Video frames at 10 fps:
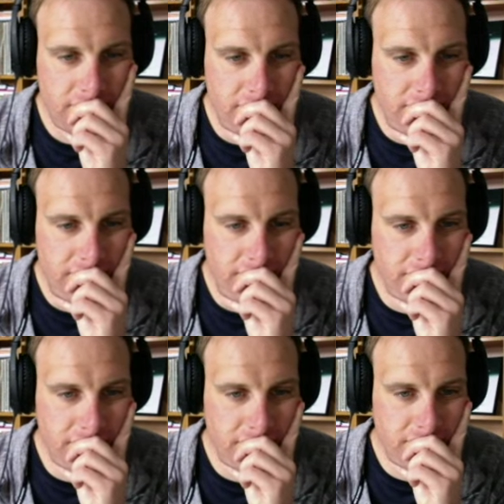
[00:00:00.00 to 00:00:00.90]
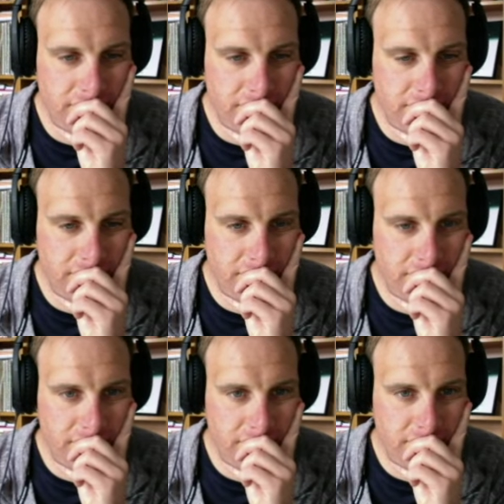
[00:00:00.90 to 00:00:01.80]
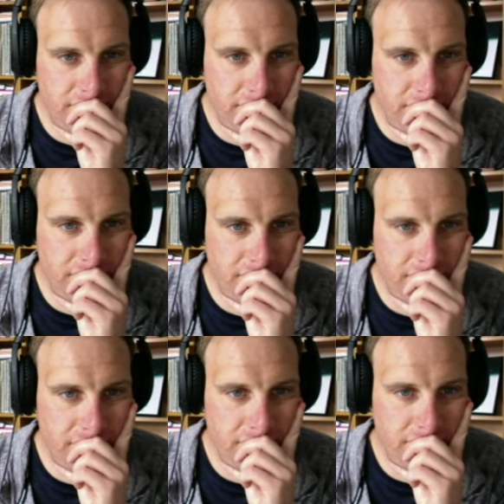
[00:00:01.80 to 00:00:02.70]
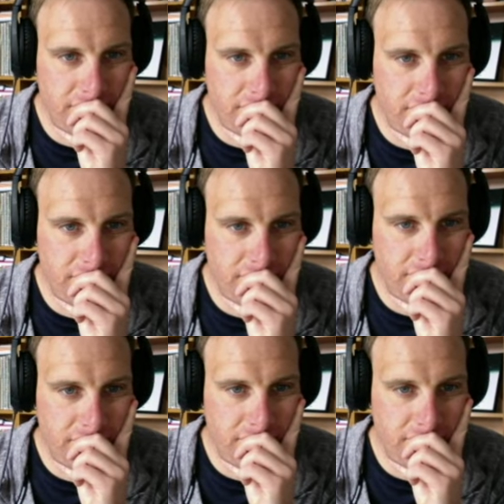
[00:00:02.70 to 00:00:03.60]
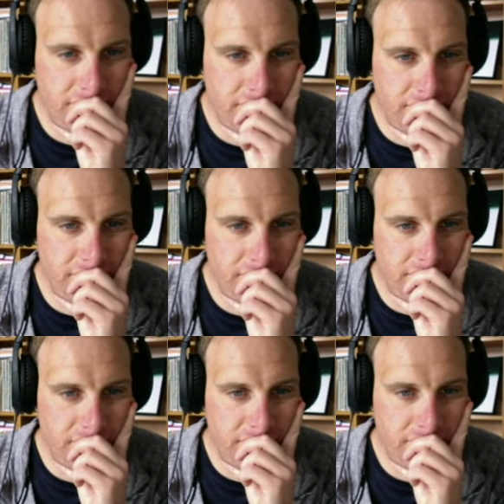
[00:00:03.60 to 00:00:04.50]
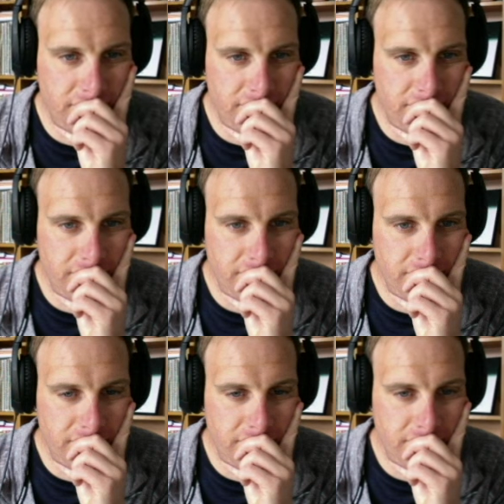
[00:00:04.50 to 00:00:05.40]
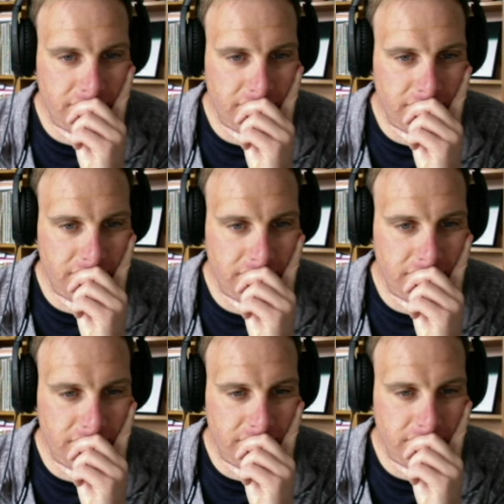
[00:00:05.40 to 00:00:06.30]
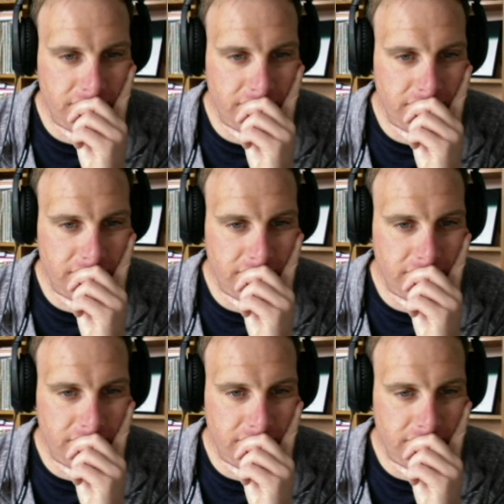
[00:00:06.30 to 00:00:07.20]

This person isn't speaking.